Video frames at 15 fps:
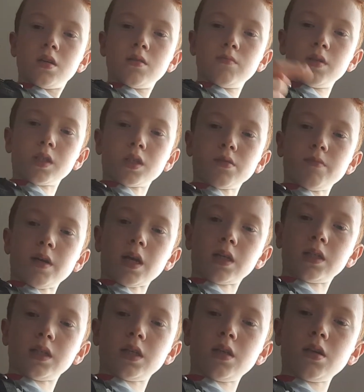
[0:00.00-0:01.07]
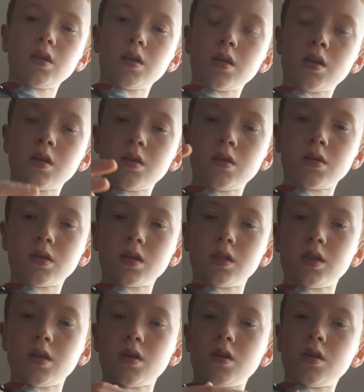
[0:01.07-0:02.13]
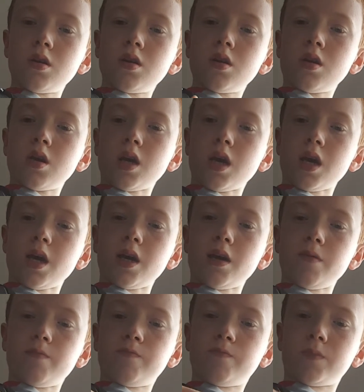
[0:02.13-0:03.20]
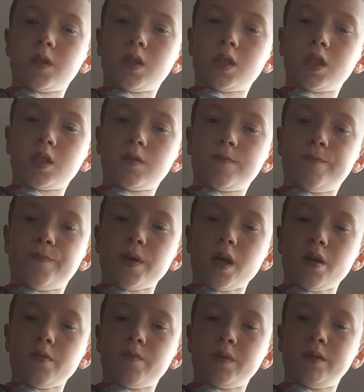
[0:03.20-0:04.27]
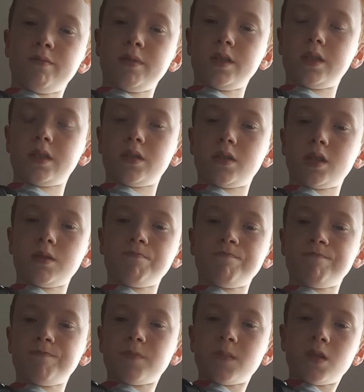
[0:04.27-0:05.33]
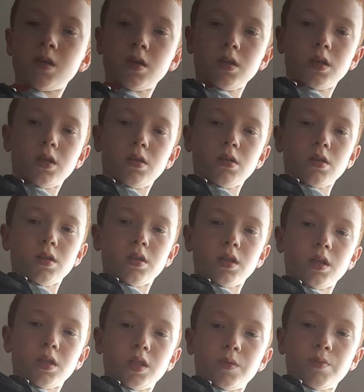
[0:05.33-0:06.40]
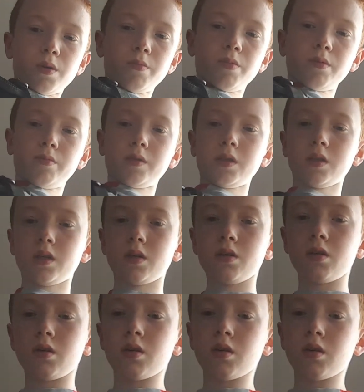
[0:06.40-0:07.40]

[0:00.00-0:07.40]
pistol magazine container, spare BBs in here, and then spare BBs in here.